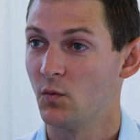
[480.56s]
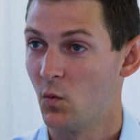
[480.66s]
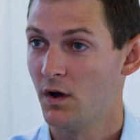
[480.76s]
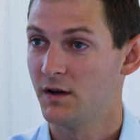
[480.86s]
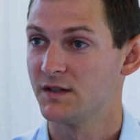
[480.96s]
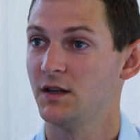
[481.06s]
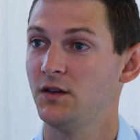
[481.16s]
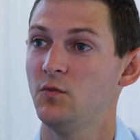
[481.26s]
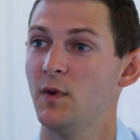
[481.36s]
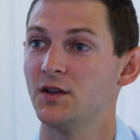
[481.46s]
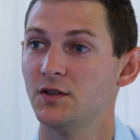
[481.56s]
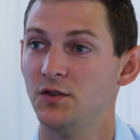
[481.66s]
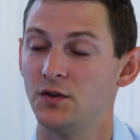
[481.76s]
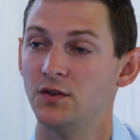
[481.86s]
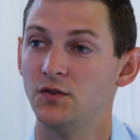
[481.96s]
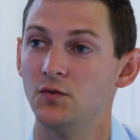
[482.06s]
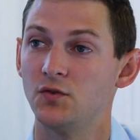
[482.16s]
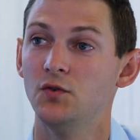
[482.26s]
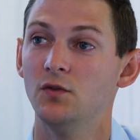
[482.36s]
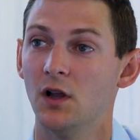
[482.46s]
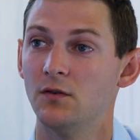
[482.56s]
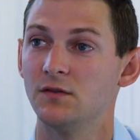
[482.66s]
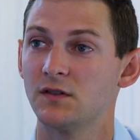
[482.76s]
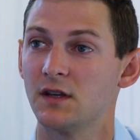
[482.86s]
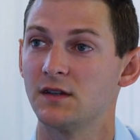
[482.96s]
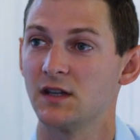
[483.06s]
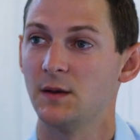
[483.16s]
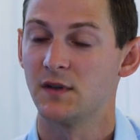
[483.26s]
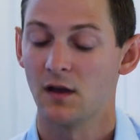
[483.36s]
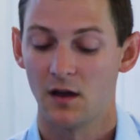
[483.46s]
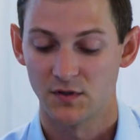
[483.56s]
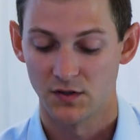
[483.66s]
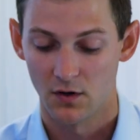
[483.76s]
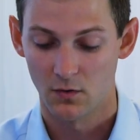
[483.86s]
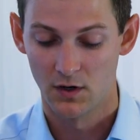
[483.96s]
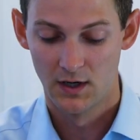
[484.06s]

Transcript: it, one is that you mentioned you could do 2 loans at the same time. So